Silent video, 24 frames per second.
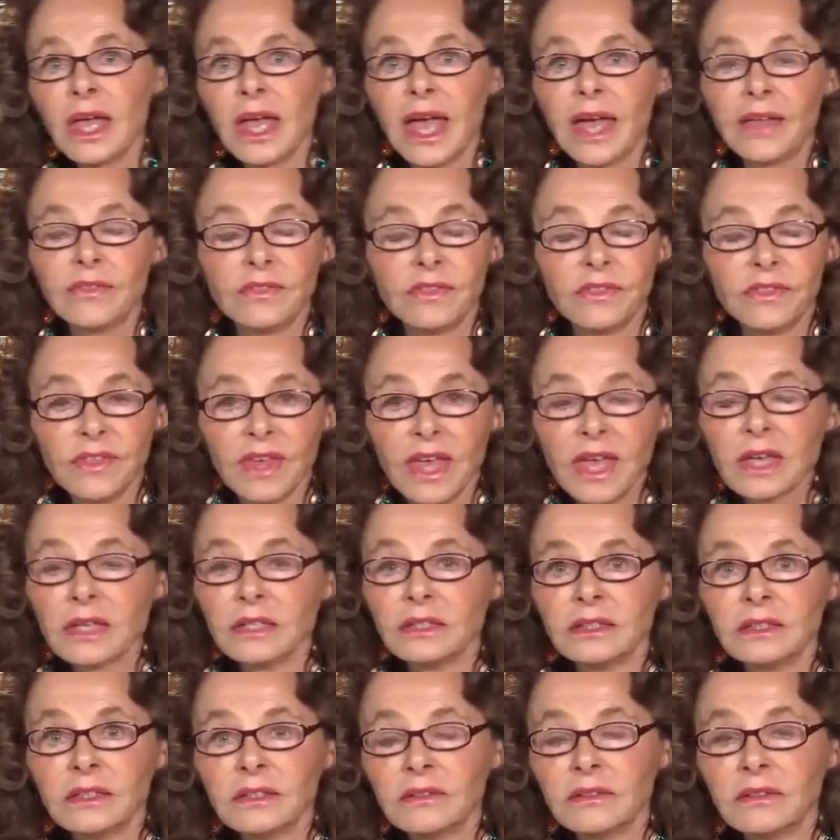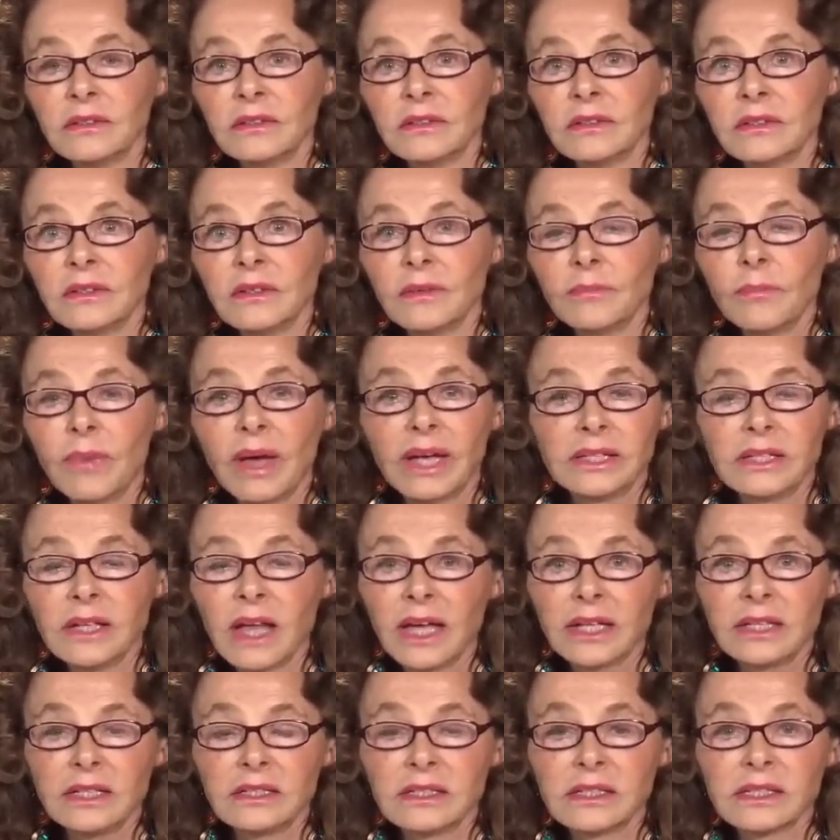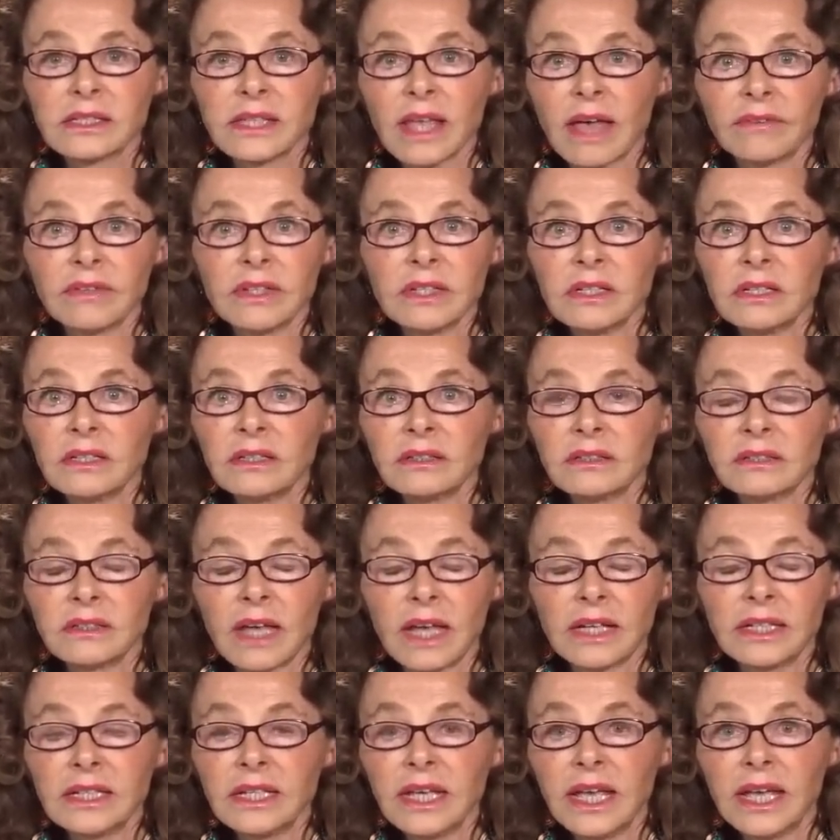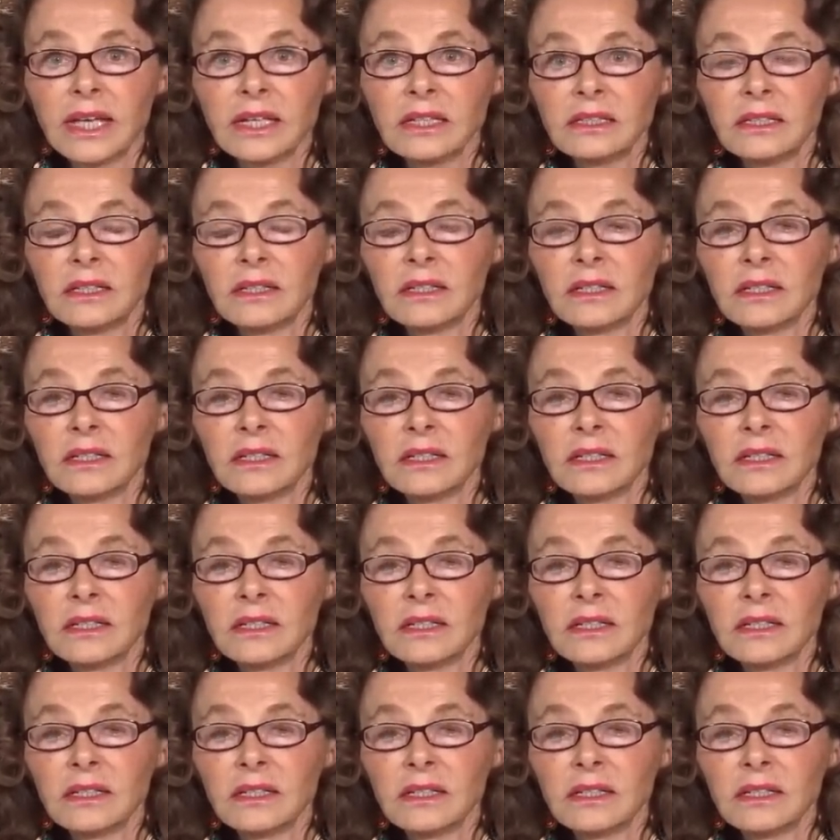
And then by 97, 98,